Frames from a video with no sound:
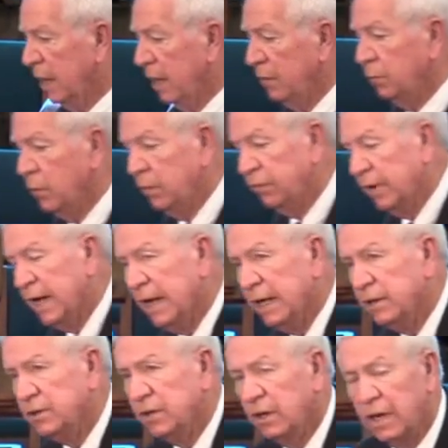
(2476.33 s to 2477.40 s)
if we fly
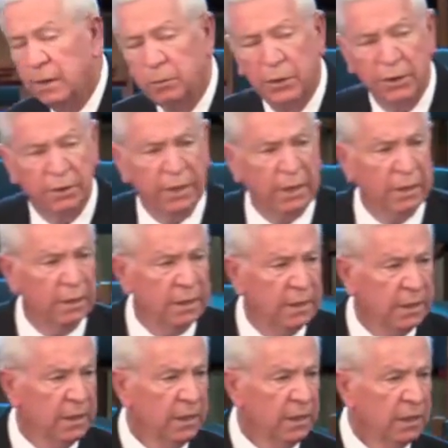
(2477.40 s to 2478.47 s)
into Liberia,
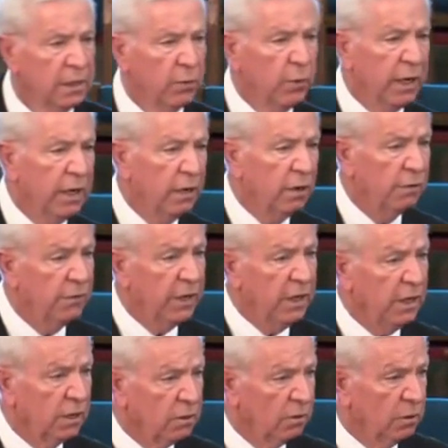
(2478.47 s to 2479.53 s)
then we get a
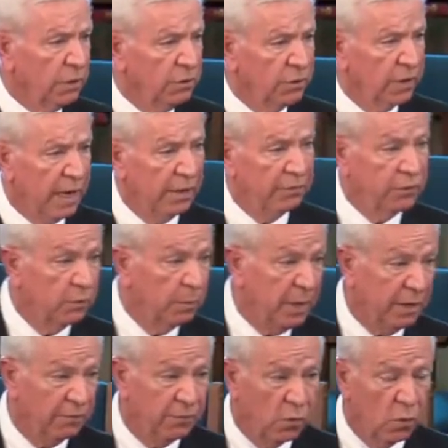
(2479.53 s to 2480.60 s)
vehicle and drive for
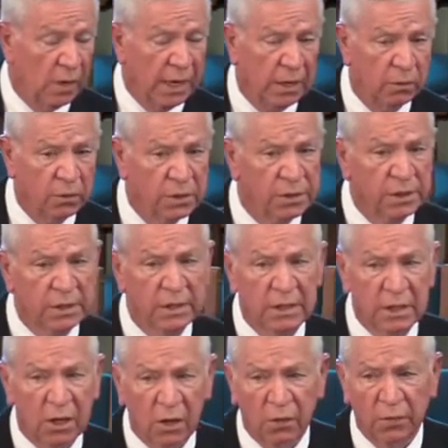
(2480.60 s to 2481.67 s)
about four hours
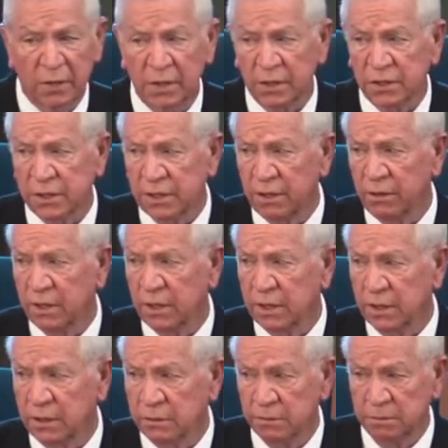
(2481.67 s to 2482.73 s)
over into Sierra
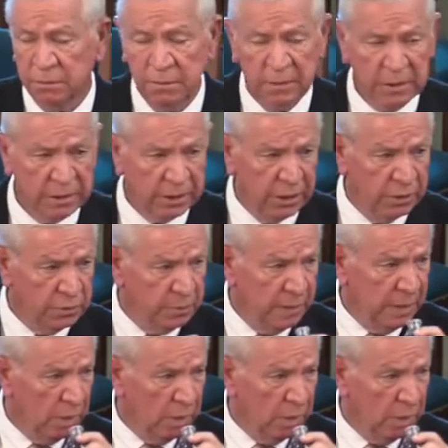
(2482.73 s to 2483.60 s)
Leone. Excuse me.